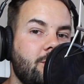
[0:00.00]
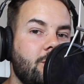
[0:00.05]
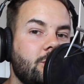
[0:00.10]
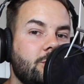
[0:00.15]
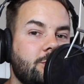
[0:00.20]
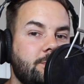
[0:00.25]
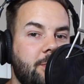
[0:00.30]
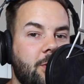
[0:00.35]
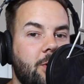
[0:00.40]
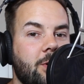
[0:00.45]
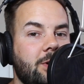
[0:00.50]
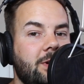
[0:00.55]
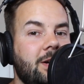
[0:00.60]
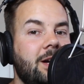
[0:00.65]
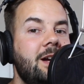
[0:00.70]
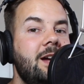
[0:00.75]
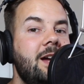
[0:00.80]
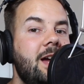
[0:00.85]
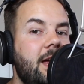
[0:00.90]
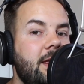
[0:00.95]
Wars book,
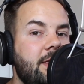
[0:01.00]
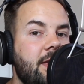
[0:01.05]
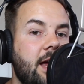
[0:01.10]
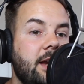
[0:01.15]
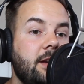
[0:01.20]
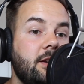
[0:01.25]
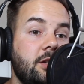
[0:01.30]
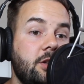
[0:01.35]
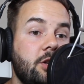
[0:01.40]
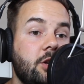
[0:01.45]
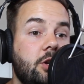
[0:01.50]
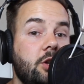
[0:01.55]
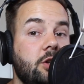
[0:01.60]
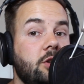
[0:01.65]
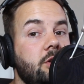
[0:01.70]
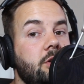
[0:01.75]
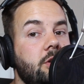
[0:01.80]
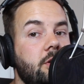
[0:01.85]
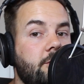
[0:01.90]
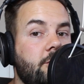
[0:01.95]
then
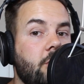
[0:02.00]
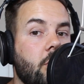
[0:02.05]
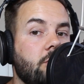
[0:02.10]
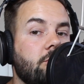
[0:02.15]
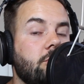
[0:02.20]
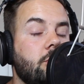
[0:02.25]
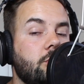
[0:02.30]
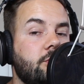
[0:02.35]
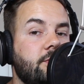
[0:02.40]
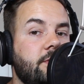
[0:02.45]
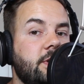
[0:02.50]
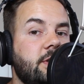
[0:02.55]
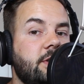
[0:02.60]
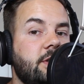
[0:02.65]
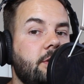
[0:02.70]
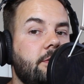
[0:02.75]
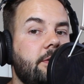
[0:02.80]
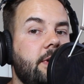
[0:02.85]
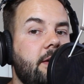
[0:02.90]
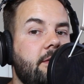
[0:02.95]
you've got the rules for your
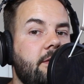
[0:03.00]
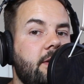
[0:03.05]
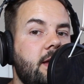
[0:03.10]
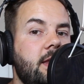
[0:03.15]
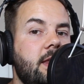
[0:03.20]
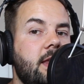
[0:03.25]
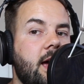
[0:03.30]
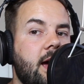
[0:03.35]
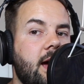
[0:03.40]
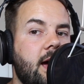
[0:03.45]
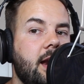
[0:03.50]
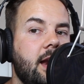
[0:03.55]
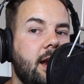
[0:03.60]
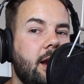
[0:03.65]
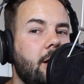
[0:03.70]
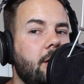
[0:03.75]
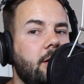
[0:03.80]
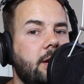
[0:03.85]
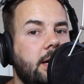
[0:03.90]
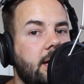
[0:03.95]
Sylvaneth in there. And I
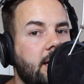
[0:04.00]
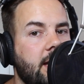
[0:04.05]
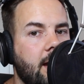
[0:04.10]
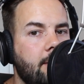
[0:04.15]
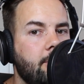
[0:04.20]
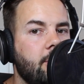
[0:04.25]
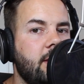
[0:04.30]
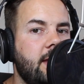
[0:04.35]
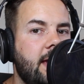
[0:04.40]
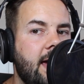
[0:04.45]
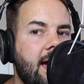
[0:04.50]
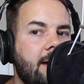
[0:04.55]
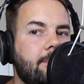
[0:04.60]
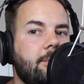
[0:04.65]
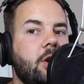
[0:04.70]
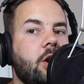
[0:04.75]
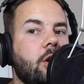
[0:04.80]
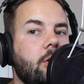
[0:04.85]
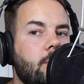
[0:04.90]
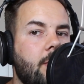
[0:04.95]
know you can get them on the app
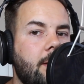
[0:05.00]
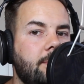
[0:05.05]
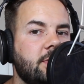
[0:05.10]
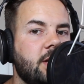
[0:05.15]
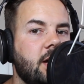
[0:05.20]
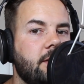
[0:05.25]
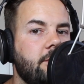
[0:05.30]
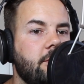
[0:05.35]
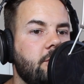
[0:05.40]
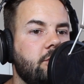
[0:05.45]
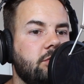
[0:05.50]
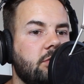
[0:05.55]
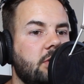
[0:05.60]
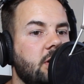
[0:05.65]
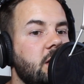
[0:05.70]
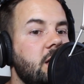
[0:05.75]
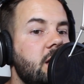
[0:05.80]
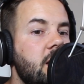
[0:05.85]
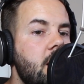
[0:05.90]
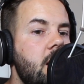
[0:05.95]
and on the website for
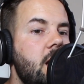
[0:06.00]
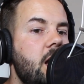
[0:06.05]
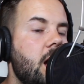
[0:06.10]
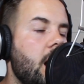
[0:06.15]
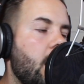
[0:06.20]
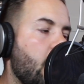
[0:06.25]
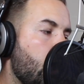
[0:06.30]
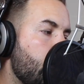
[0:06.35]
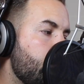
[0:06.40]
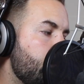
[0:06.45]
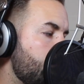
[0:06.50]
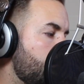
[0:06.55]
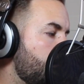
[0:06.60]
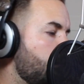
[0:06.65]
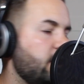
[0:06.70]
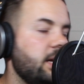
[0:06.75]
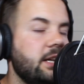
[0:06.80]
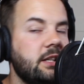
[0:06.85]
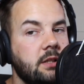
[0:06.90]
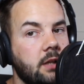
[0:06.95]
free.
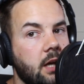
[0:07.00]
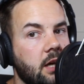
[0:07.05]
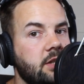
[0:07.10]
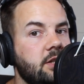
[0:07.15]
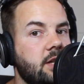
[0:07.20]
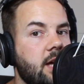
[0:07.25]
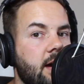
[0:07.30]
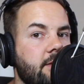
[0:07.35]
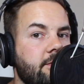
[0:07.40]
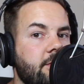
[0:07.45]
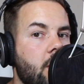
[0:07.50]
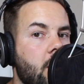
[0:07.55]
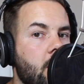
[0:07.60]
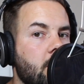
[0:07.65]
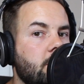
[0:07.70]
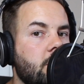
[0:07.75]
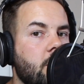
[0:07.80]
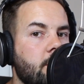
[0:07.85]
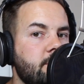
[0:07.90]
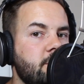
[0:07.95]
But it is nice to have the
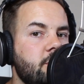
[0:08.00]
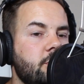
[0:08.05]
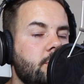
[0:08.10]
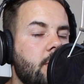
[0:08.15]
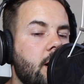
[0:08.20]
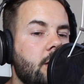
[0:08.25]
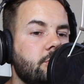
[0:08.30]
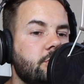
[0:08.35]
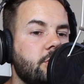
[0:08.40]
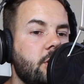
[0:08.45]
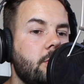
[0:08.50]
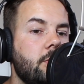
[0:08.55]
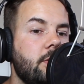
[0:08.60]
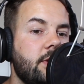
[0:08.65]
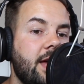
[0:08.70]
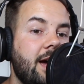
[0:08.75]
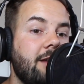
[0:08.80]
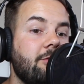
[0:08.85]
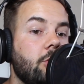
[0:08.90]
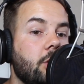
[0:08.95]
hard copies as well. So
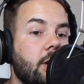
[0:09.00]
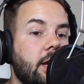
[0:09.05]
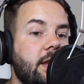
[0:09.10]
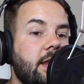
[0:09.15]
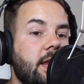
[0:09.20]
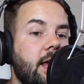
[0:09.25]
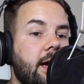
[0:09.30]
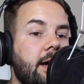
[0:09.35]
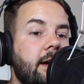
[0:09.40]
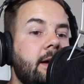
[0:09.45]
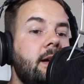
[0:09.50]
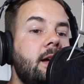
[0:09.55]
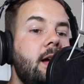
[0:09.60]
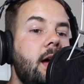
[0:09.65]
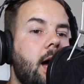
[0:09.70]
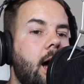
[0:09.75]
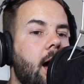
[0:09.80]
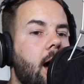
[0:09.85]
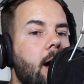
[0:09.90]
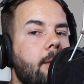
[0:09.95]
they're all in there.
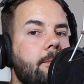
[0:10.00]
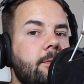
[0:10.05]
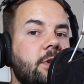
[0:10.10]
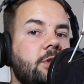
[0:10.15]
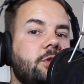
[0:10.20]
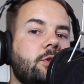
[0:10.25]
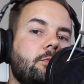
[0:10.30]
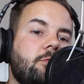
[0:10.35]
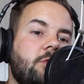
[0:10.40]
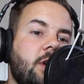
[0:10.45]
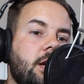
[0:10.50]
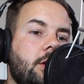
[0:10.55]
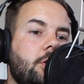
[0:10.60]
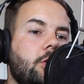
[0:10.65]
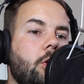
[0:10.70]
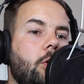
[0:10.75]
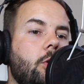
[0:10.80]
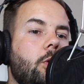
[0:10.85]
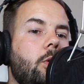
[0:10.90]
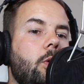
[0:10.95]
There's some really
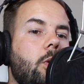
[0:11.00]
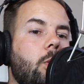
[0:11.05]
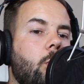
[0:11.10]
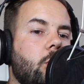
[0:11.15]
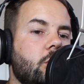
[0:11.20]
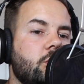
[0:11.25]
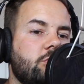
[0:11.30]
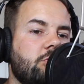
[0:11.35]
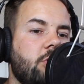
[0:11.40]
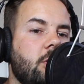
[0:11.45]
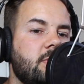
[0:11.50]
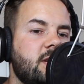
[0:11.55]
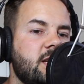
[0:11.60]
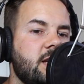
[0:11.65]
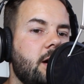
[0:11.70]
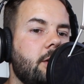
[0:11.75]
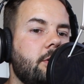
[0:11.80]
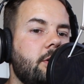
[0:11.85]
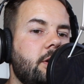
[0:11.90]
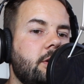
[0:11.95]
cool War Scroll
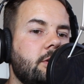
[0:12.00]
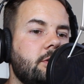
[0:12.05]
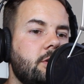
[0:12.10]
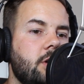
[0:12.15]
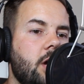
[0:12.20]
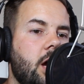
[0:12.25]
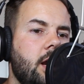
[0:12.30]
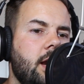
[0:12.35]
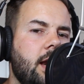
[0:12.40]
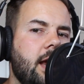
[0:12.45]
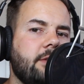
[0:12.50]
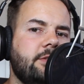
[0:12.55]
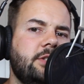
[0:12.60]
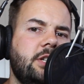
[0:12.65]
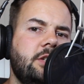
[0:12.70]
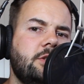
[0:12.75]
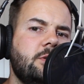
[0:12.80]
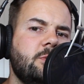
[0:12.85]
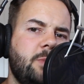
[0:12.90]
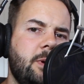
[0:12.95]
battalions. And I've
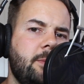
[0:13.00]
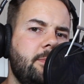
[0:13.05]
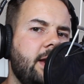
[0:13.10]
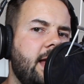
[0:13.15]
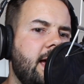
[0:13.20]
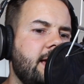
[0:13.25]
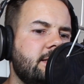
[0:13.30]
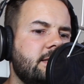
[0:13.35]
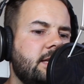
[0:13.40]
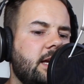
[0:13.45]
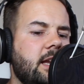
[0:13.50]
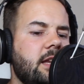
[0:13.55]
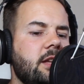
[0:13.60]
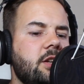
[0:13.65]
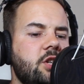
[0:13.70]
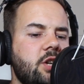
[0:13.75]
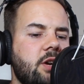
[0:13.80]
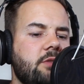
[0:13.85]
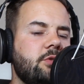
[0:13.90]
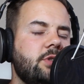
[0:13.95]
seen some people asking,
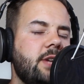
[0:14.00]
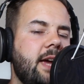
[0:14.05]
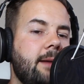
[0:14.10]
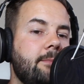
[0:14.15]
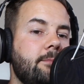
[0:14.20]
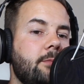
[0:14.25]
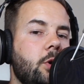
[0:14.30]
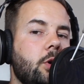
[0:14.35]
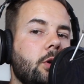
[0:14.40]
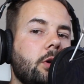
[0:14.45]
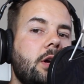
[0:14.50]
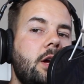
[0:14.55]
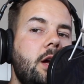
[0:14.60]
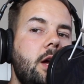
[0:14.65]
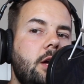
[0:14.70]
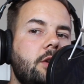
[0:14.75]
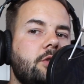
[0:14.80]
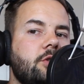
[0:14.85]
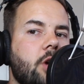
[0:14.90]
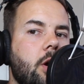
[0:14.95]
the General's Handbook.
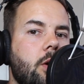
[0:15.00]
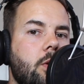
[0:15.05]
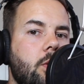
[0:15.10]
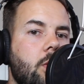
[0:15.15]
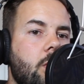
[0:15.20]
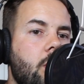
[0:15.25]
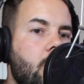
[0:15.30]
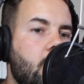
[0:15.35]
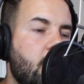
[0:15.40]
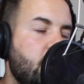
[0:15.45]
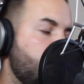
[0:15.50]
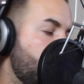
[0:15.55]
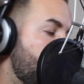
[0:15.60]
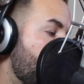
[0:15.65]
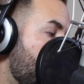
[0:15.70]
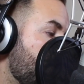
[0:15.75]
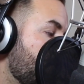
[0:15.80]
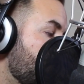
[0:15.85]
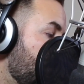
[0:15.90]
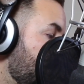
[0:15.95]
So
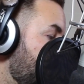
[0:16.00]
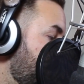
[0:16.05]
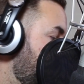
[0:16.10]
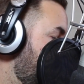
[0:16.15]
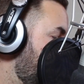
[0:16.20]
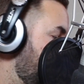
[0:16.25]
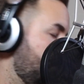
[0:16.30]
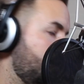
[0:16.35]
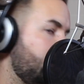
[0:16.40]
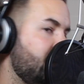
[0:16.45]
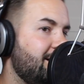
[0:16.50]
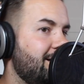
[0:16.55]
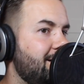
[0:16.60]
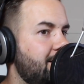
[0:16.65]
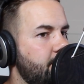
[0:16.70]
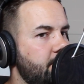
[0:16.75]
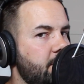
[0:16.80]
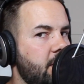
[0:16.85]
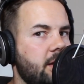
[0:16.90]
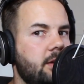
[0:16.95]
generally,
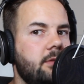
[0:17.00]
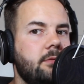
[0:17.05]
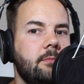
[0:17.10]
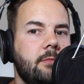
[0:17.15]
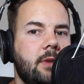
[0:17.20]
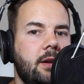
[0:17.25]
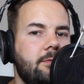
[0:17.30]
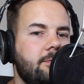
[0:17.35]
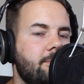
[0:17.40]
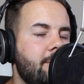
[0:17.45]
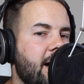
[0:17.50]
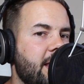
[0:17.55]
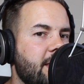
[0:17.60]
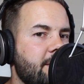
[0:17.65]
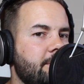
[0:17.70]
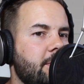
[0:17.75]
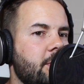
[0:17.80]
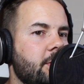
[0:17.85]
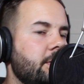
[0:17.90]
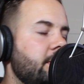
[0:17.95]
mind
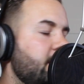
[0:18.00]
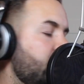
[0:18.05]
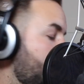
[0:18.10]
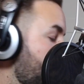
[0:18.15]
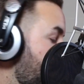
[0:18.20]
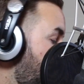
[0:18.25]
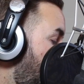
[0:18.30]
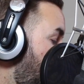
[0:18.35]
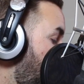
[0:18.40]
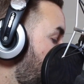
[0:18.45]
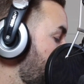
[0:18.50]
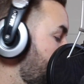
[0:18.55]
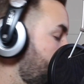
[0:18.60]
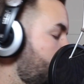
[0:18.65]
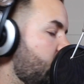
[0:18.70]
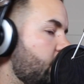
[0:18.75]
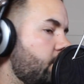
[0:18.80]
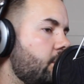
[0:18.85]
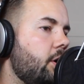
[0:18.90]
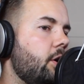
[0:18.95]
the pun,
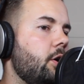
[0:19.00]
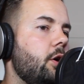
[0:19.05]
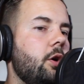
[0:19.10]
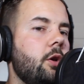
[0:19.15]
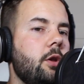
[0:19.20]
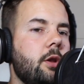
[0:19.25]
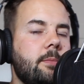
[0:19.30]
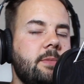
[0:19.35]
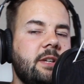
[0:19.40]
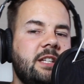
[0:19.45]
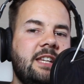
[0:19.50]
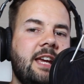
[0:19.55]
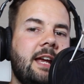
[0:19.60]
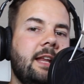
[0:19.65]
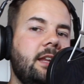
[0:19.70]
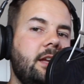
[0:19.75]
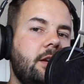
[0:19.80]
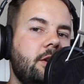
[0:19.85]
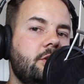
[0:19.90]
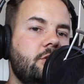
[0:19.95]
the
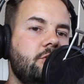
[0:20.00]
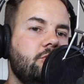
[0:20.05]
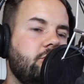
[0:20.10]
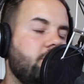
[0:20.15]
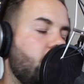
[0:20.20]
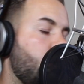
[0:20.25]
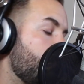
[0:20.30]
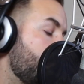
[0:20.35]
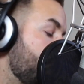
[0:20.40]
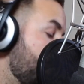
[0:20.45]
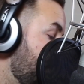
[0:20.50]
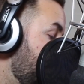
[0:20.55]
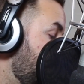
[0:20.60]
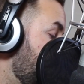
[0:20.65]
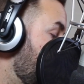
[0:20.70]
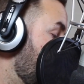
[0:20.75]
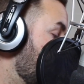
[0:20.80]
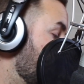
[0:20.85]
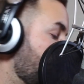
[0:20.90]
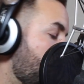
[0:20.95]
battalions from
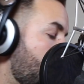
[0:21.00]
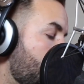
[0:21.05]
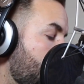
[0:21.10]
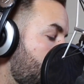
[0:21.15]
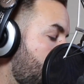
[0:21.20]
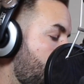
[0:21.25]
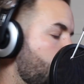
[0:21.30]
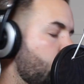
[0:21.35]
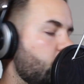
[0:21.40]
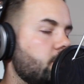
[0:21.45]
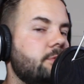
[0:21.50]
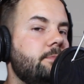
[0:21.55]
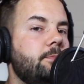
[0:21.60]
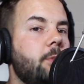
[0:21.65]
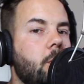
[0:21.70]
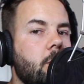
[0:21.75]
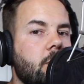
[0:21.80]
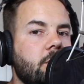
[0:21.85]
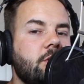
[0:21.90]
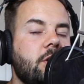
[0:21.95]
the Realmgate Wars
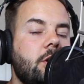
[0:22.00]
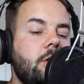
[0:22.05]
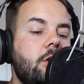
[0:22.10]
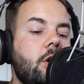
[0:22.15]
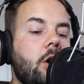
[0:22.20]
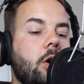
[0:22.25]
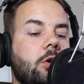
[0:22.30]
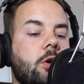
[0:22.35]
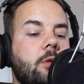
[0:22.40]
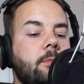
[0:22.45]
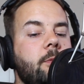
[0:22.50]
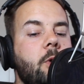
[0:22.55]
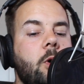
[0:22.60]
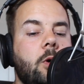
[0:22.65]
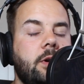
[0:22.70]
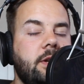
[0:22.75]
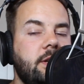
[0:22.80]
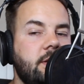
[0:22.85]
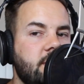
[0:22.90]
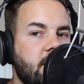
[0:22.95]
books are not got
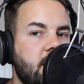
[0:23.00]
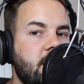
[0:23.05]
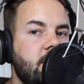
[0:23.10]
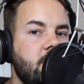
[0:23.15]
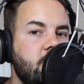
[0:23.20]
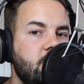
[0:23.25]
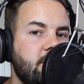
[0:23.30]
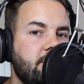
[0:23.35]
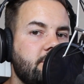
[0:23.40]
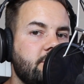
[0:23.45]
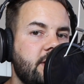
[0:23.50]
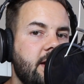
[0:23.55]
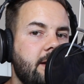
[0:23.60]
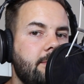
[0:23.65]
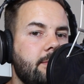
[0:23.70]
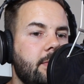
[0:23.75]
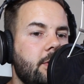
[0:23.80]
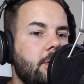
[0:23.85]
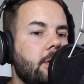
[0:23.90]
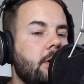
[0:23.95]
points in the General's
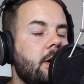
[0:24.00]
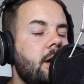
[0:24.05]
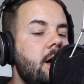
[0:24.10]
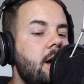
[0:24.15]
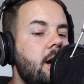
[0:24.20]
Handbook.